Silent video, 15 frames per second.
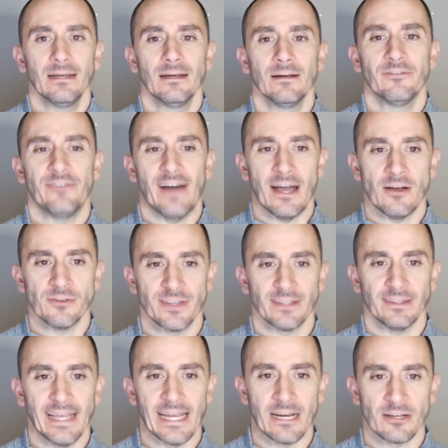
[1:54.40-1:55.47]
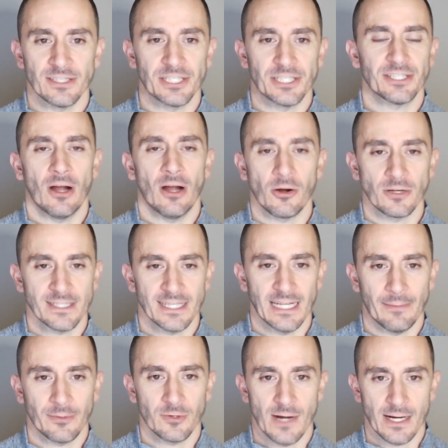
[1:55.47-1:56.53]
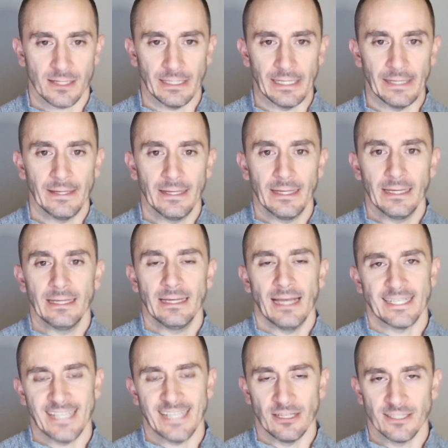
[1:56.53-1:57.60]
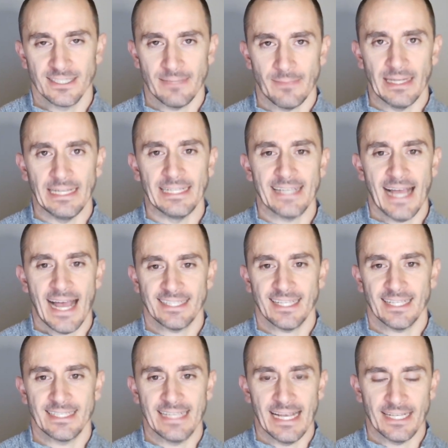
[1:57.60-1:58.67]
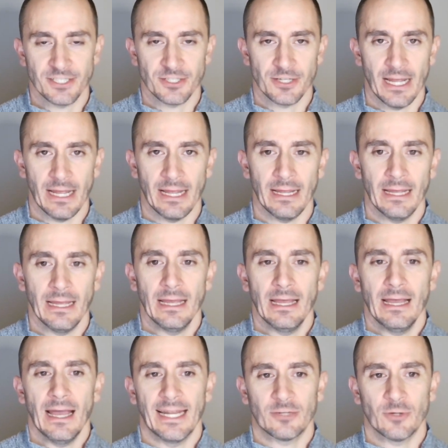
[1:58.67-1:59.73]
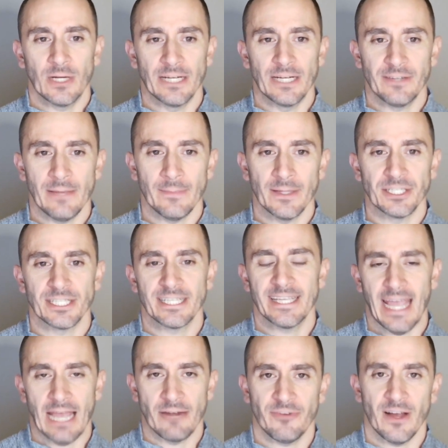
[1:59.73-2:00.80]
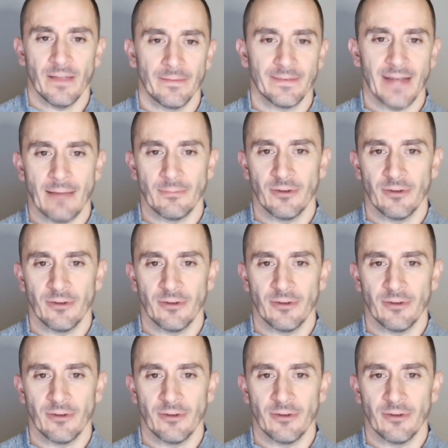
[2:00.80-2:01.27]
files with layers that just aren't set up correctly, a sales team that needs assets yesterday, and a creative team that just can't find the time to